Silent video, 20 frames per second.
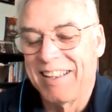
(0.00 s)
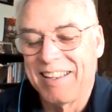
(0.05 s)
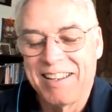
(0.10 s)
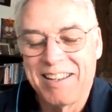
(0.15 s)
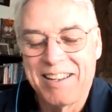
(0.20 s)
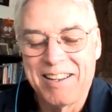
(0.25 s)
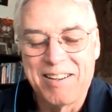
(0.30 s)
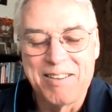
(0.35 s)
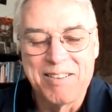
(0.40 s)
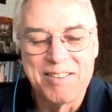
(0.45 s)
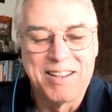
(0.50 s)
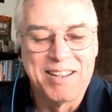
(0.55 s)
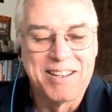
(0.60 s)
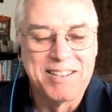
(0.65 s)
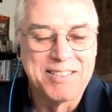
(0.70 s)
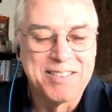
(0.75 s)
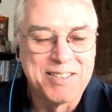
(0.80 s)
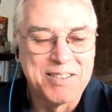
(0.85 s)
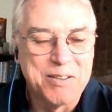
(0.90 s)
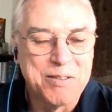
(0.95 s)

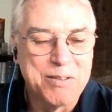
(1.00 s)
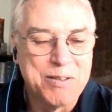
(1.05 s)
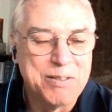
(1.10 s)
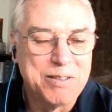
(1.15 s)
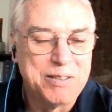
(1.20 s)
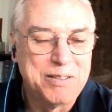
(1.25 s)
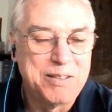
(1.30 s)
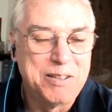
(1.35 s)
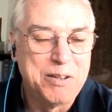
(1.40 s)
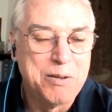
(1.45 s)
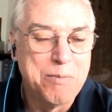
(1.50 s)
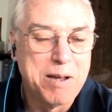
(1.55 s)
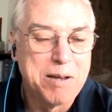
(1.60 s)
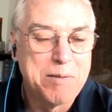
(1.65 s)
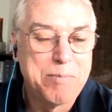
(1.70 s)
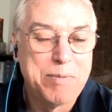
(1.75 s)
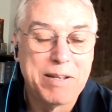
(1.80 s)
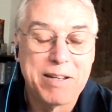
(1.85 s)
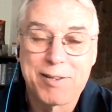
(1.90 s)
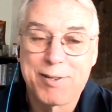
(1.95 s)
and so you
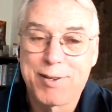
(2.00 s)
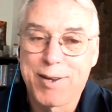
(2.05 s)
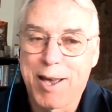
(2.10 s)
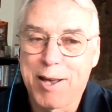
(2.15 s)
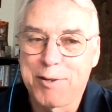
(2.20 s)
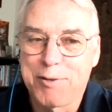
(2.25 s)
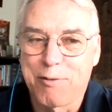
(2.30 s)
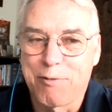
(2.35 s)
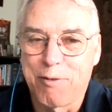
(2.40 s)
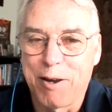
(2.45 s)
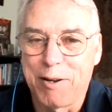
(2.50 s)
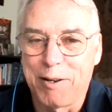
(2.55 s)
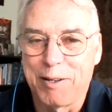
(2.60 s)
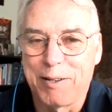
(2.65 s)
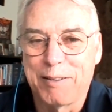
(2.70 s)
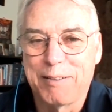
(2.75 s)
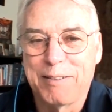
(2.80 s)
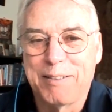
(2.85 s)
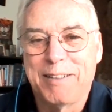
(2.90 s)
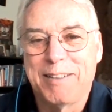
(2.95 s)
might be
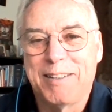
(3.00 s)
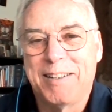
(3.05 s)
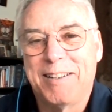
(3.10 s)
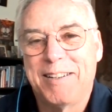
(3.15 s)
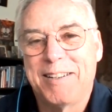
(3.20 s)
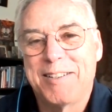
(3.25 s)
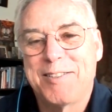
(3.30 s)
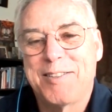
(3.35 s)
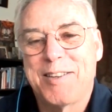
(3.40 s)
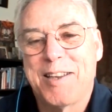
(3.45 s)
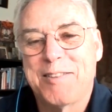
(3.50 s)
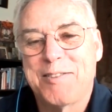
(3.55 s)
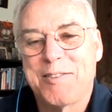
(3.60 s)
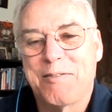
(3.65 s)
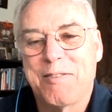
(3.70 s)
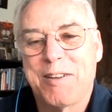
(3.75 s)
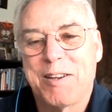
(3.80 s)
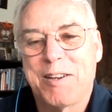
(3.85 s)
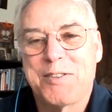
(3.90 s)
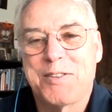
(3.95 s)
exaggerating, and
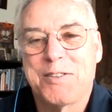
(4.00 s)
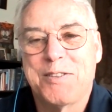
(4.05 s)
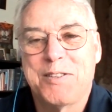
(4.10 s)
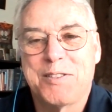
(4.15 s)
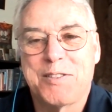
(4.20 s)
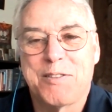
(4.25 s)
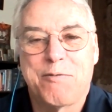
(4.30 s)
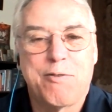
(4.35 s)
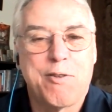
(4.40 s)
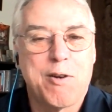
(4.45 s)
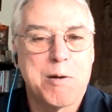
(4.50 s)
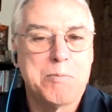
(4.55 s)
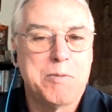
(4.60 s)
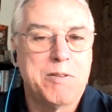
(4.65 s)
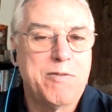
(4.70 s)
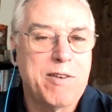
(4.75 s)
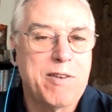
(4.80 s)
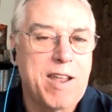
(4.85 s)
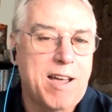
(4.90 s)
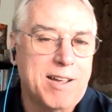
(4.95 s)
exaggeration is a form of
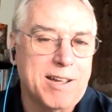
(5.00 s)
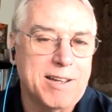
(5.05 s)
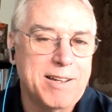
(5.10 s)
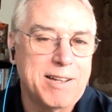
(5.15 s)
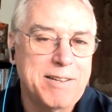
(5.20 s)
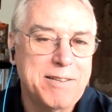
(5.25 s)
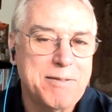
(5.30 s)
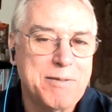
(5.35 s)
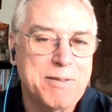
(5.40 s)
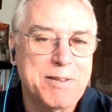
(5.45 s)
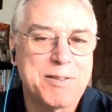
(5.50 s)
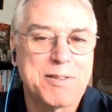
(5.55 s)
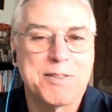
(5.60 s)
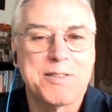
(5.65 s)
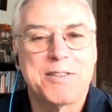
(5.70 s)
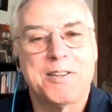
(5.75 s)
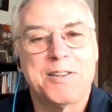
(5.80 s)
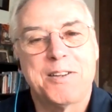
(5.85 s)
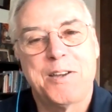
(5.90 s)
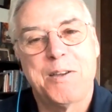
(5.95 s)
lie, which
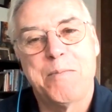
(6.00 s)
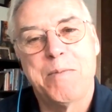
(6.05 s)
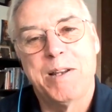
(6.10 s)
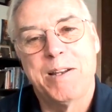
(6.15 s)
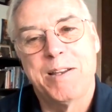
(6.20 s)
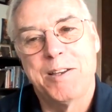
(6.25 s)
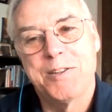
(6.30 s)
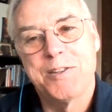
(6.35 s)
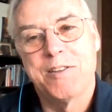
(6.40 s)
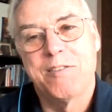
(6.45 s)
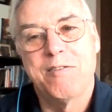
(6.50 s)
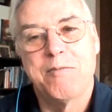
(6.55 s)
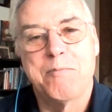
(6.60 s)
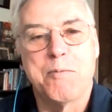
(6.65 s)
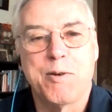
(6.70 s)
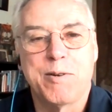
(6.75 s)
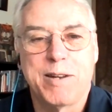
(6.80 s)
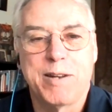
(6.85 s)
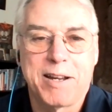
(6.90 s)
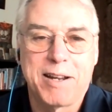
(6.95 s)
is an accumulation of
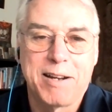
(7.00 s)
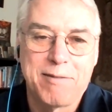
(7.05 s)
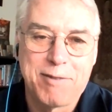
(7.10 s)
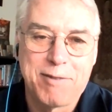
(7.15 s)
more negative